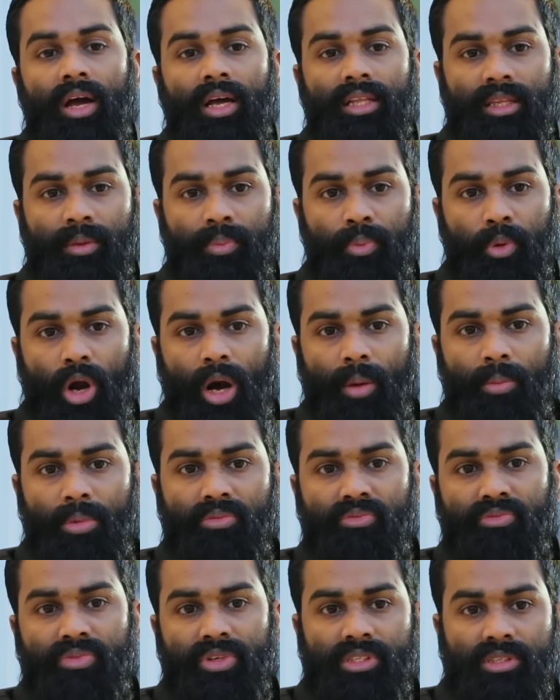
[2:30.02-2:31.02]
The
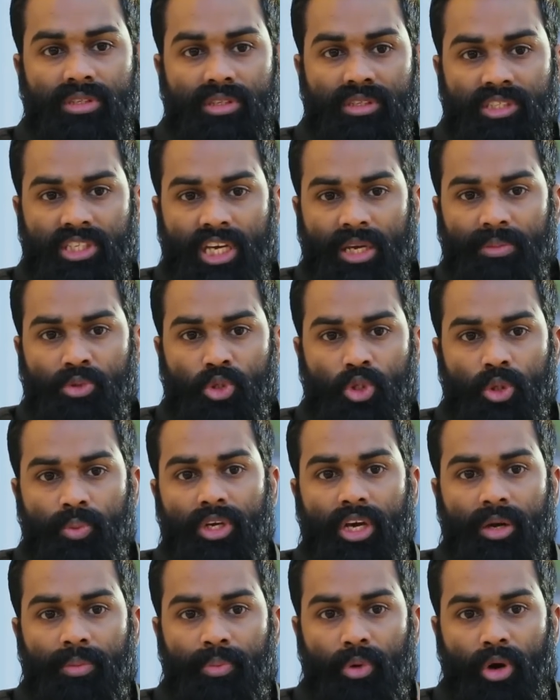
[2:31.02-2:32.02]
problem which seems to
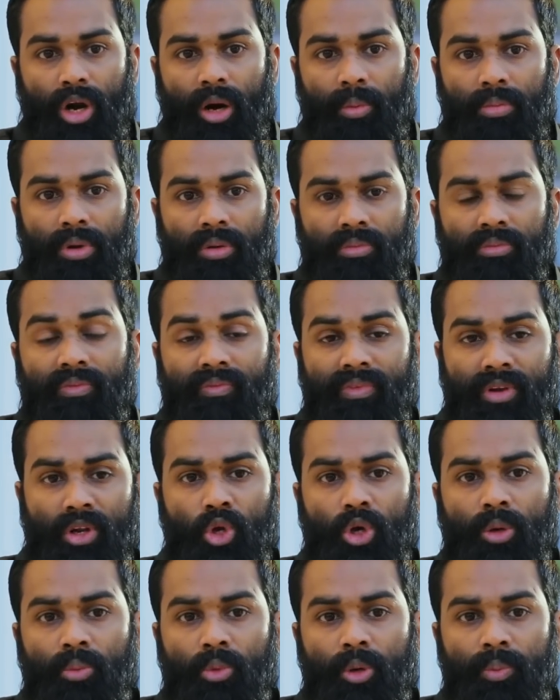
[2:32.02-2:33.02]
be a problem will
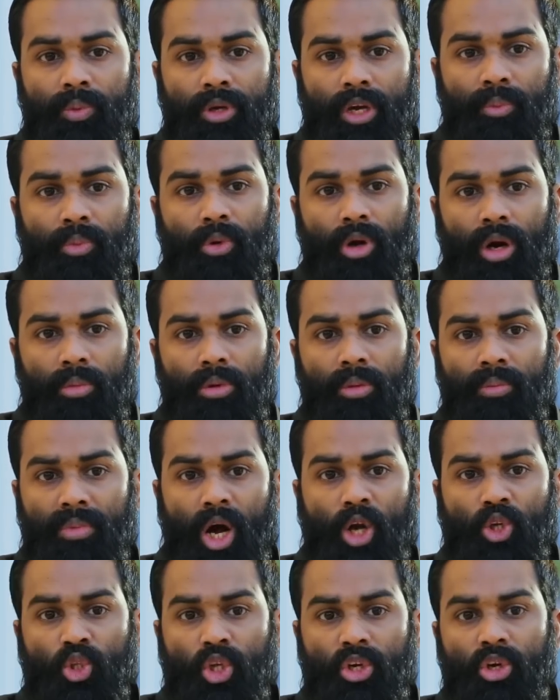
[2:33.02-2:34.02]
no more be a problem,
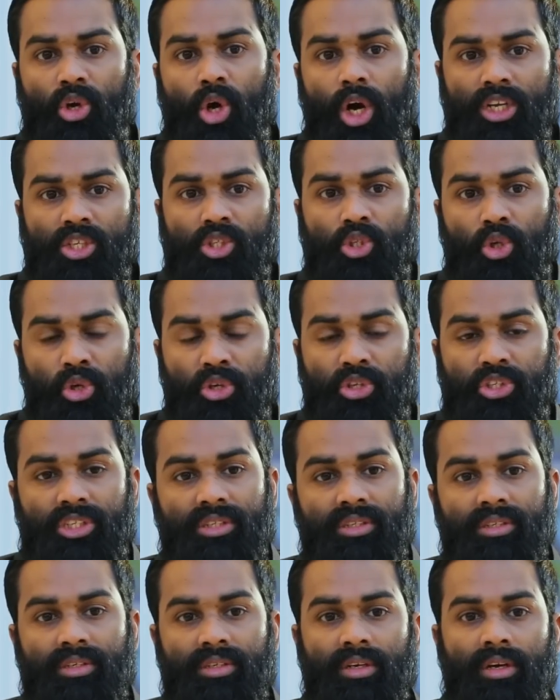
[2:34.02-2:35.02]
not that you got a solution.
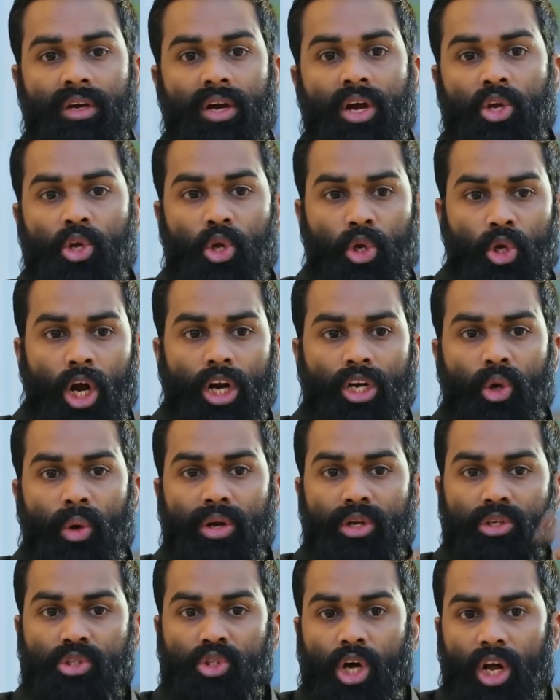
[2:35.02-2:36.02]
You're not
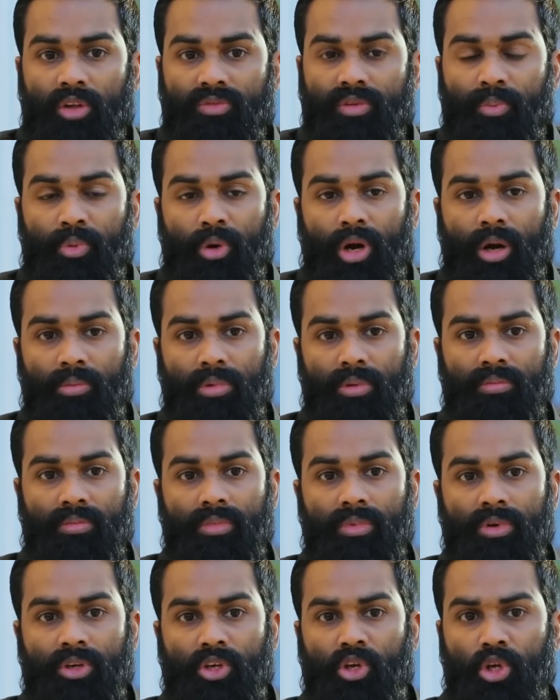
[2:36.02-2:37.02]
going to solve the problem.
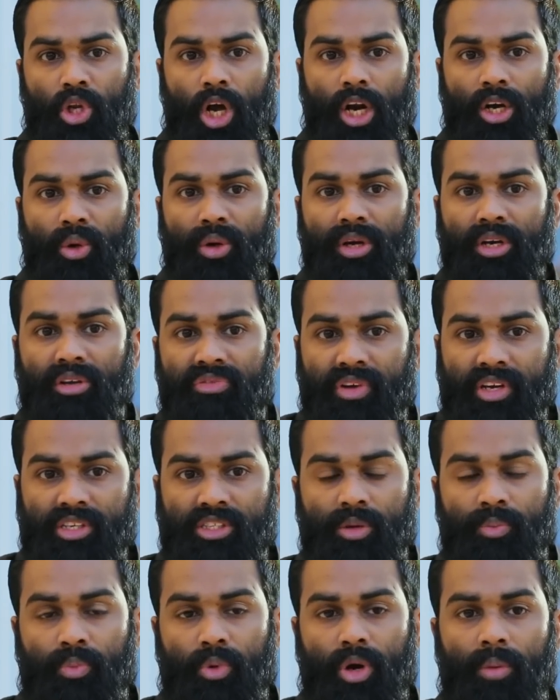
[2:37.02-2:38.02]
You're not going to face
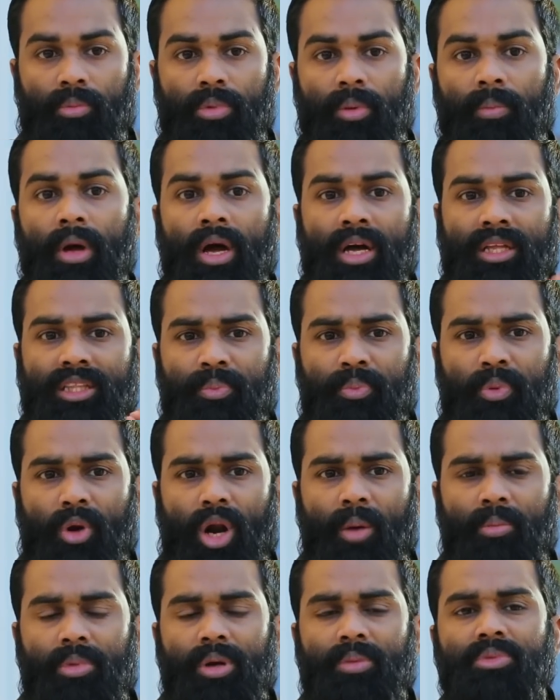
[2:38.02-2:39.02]
the problem. The
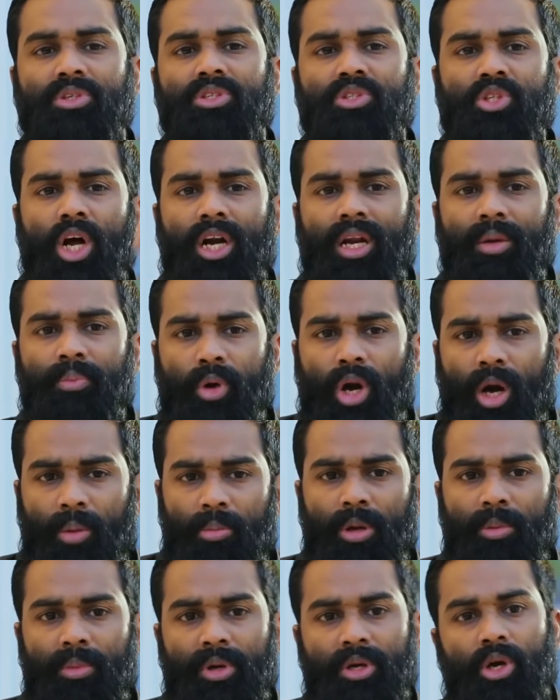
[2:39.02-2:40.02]
problem is not a
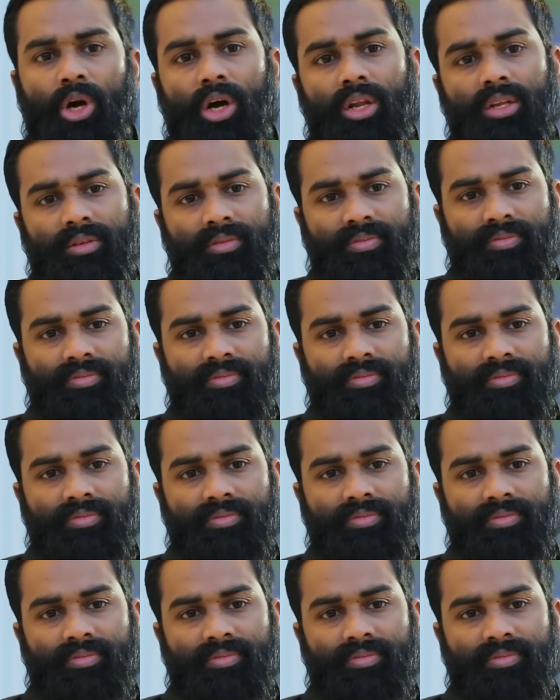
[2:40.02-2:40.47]
problem at all.